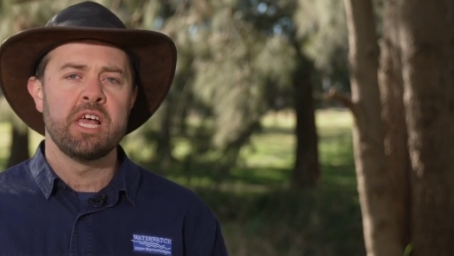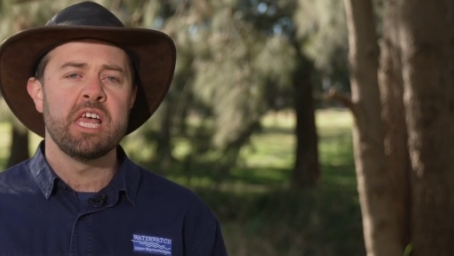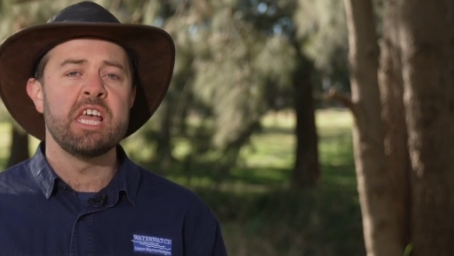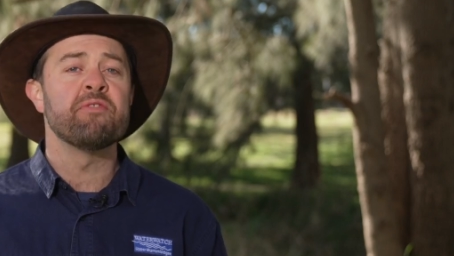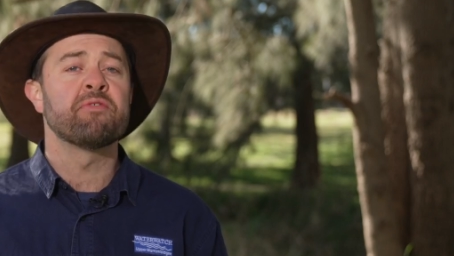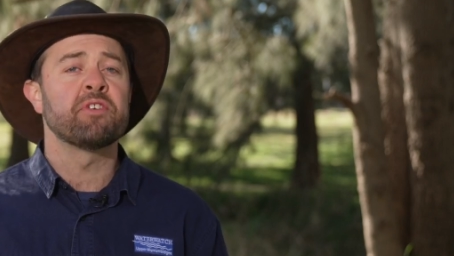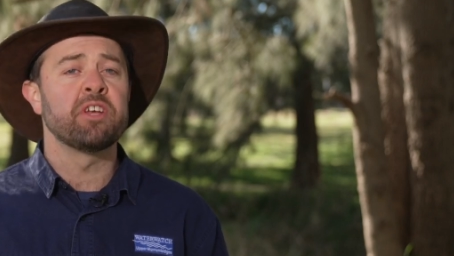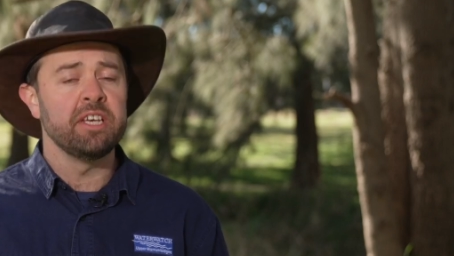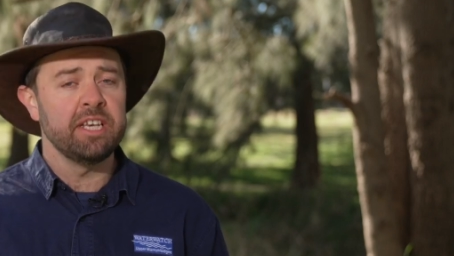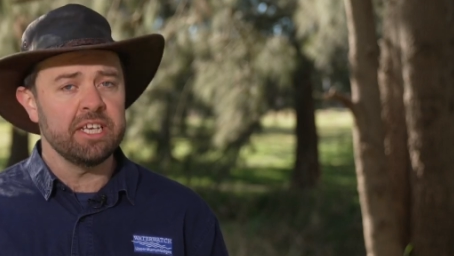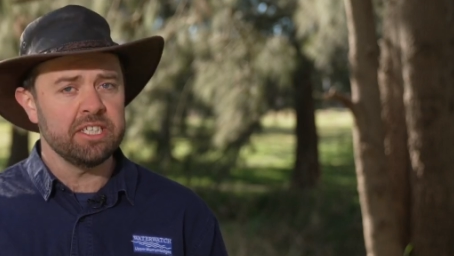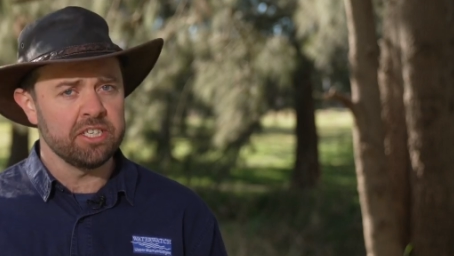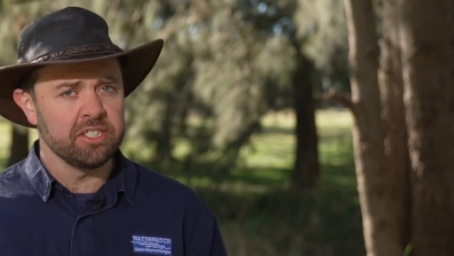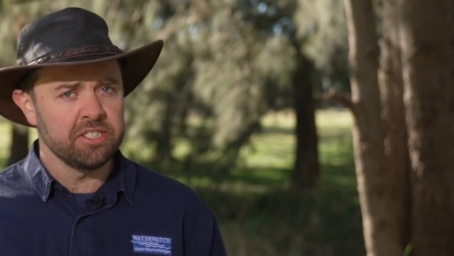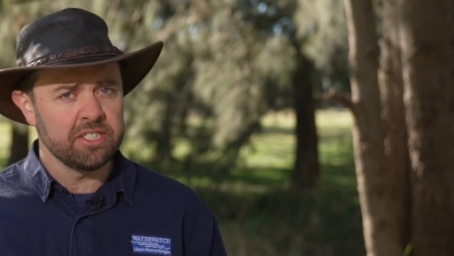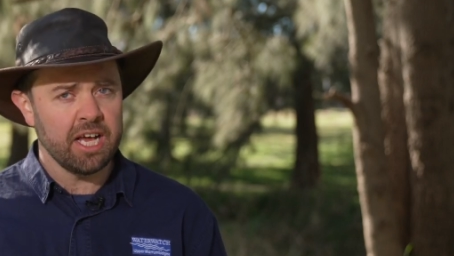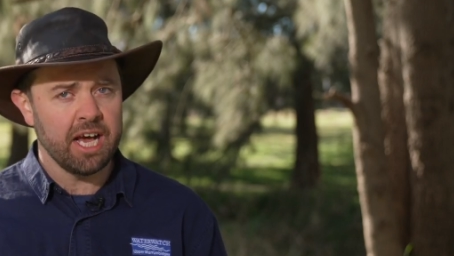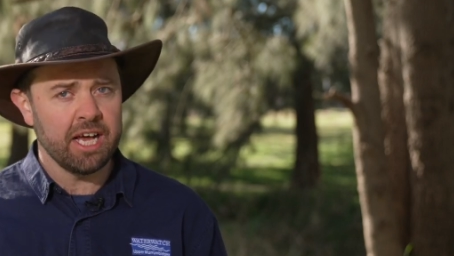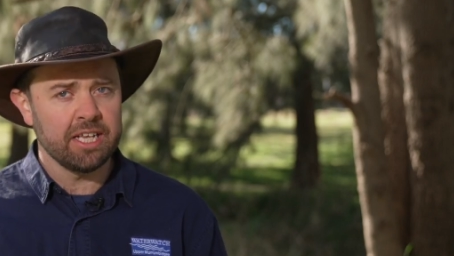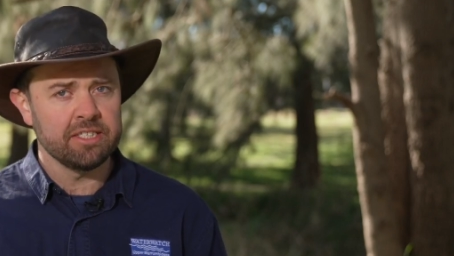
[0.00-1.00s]
If
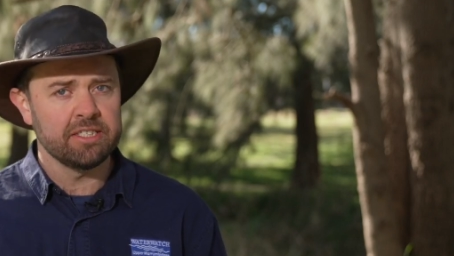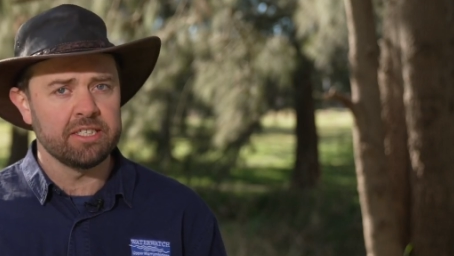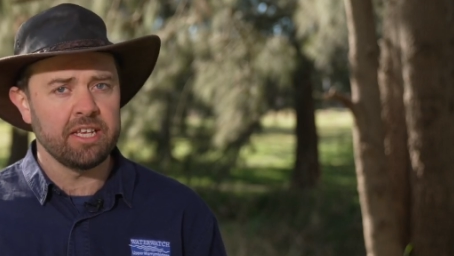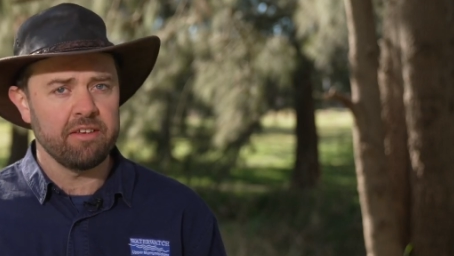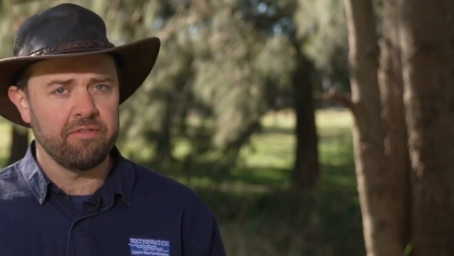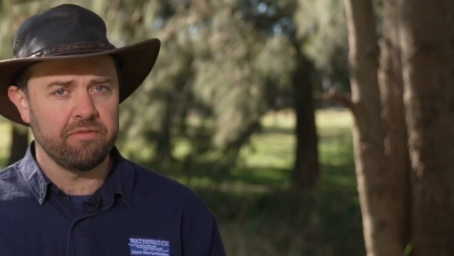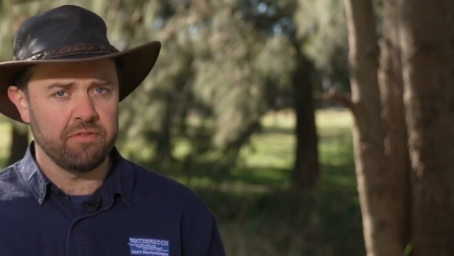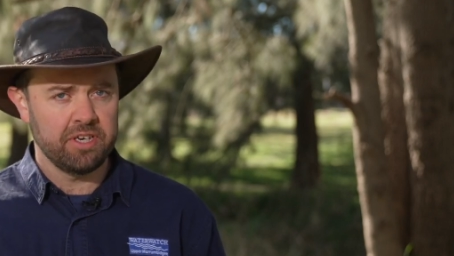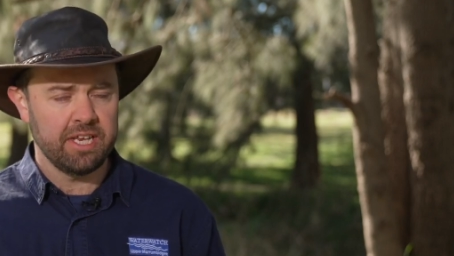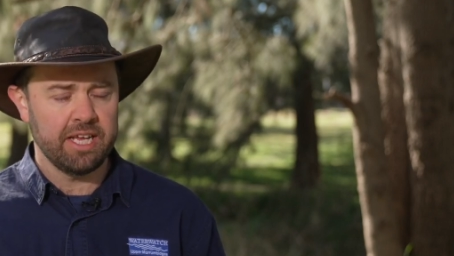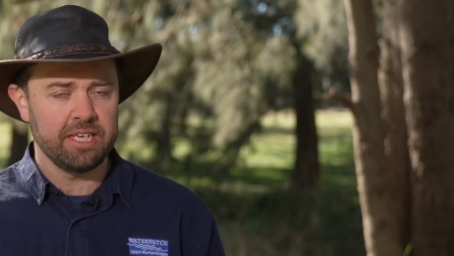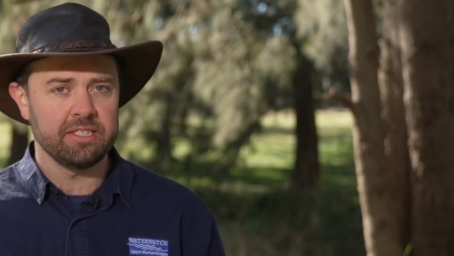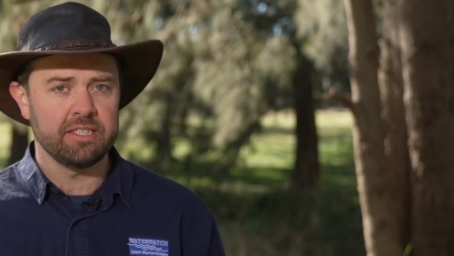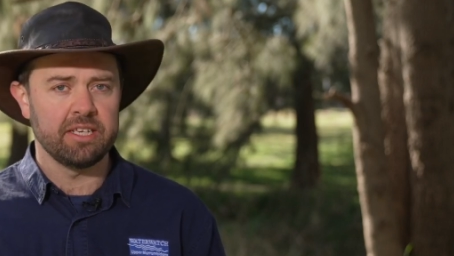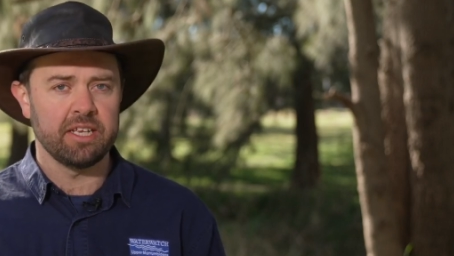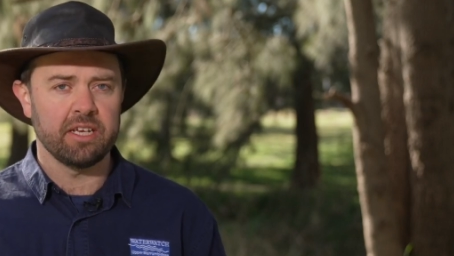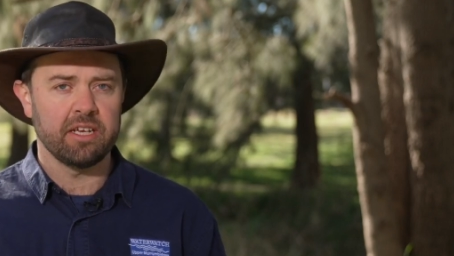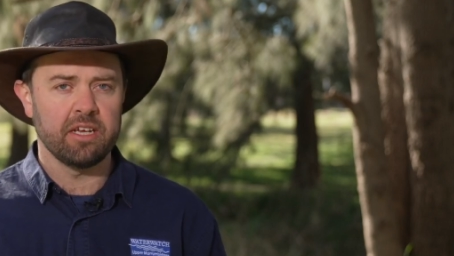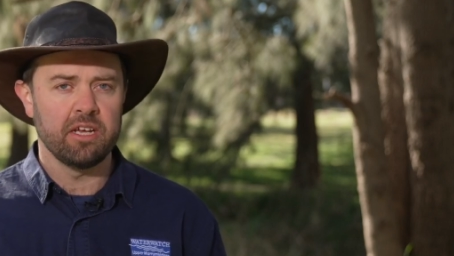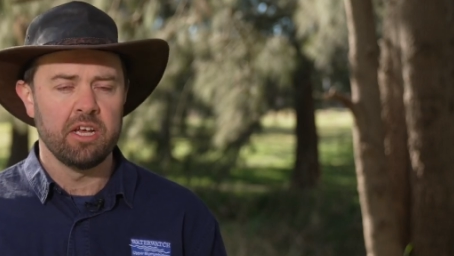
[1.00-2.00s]
conditions are unsafe for
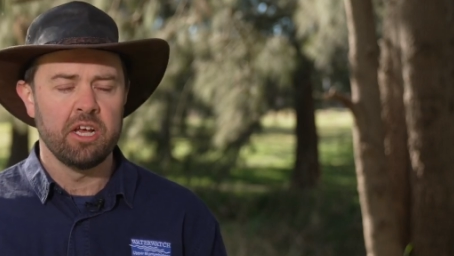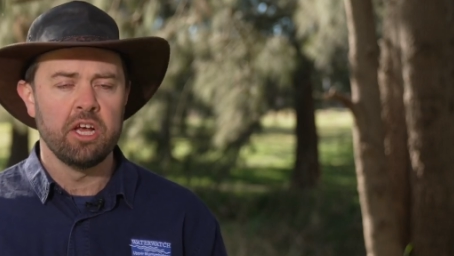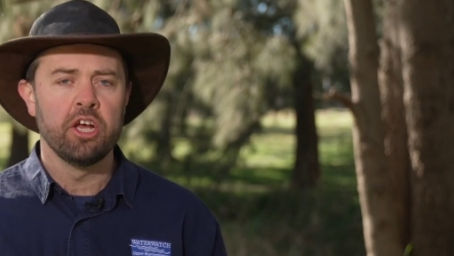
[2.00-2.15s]
testing,